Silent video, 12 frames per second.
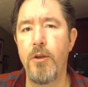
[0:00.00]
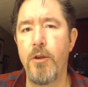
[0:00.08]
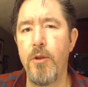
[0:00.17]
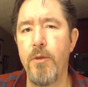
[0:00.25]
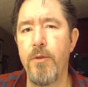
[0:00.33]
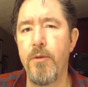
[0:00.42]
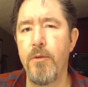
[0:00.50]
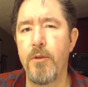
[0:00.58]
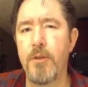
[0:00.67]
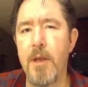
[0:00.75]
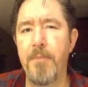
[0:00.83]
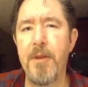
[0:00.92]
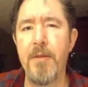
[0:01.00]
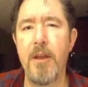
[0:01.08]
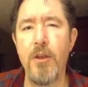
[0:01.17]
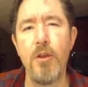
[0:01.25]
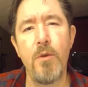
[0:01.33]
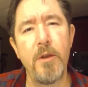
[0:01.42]
to something
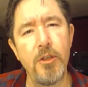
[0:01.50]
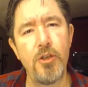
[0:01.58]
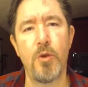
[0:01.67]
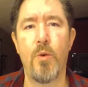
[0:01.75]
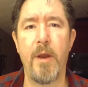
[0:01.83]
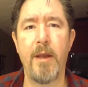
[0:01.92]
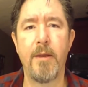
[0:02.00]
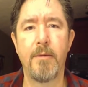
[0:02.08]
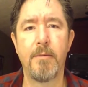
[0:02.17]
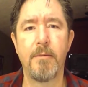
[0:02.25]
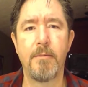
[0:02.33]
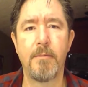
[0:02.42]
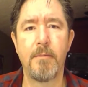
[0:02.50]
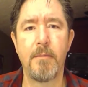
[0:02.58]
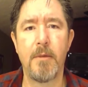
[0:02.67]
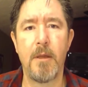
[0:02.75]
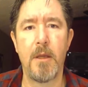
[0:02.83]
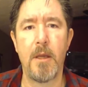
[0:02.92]
that you enjoy.
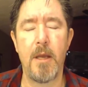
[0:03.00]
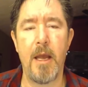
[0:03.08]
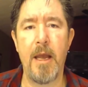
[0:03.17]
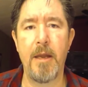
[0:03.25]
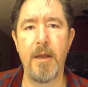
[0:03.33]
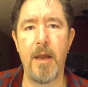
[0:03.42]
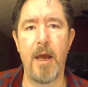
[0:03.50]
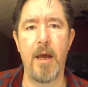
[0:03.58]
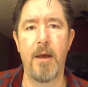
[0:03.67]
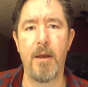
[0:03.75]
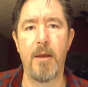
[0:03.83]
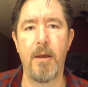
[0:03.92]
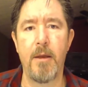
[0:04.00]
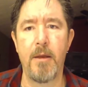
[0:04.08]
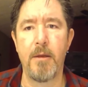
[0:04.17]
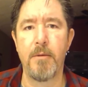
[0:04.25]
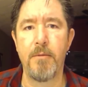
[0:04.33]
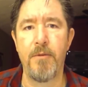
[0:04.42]
And
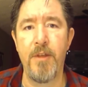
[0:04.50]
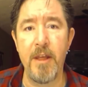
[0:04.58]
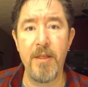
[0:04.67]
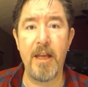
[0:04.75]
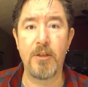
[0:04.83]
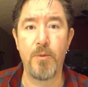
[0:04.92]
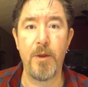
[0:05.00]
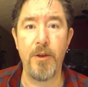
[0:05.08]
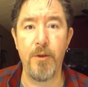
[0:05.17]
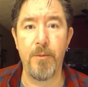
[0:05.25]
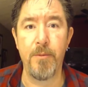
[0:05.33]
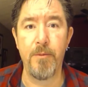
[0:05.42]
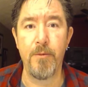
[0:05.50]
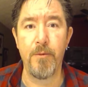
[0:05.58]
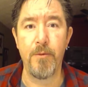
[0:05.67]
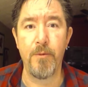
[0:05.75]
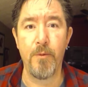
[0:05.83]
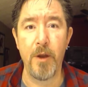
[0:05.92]
then that's when you'll
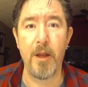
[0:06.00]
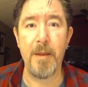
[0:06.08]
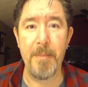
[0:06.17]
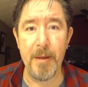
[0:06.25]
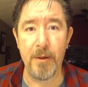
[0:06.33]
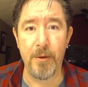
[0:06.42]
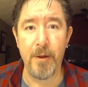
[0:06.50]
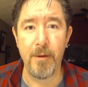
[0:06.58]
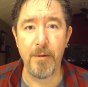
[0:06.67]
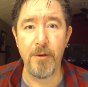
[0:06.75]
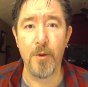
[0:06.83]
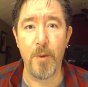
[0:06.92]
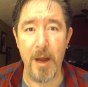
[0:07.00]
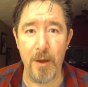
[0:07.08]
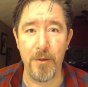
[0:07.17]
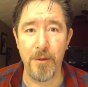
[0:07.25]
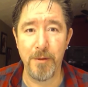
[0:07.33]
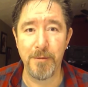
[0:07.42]
really build your
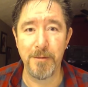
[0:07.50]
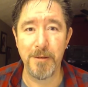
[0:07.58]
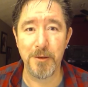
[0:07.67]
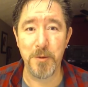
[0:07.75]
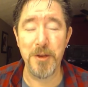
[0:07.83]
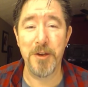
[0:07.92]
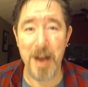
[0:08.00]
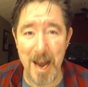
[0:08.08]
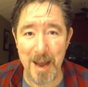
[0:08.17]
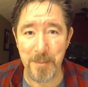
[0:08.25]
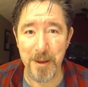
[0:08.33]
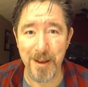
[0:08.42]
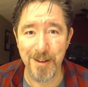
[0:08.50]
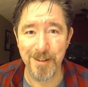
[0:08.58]
wealth, is when you're happy.